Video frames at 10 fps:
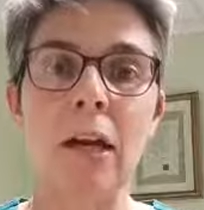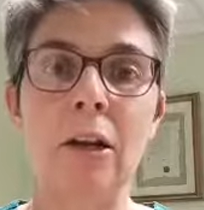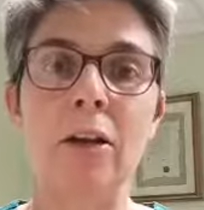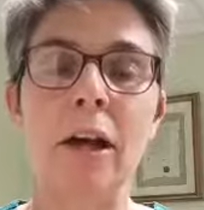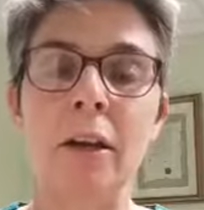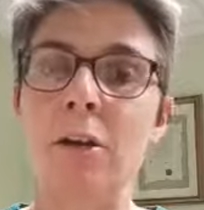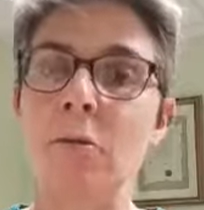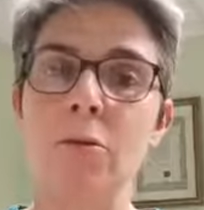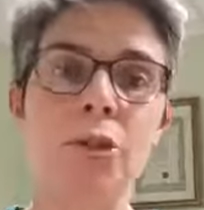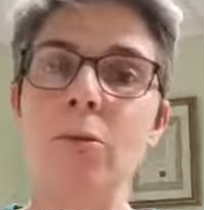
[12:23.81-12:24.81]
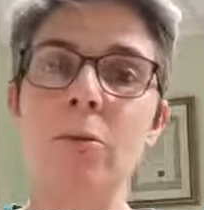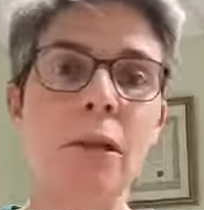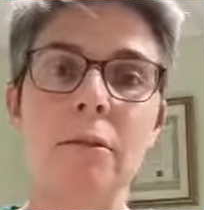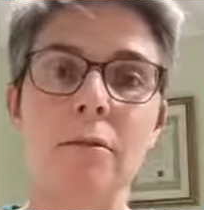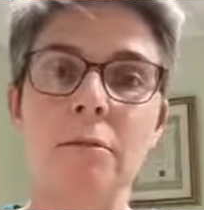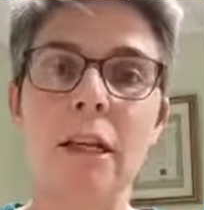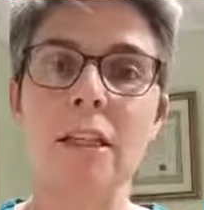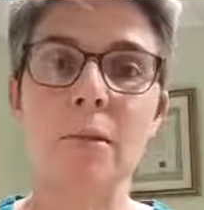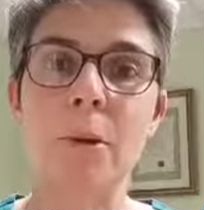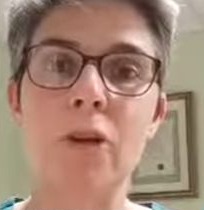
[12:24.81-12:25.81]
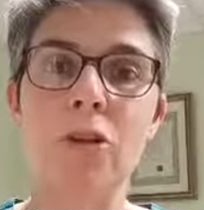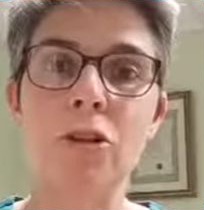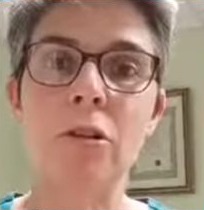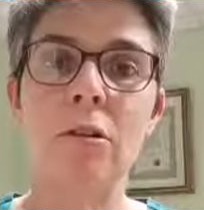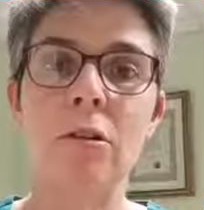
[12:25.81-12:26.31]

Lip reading: look at it and go, do you know what? That's about you.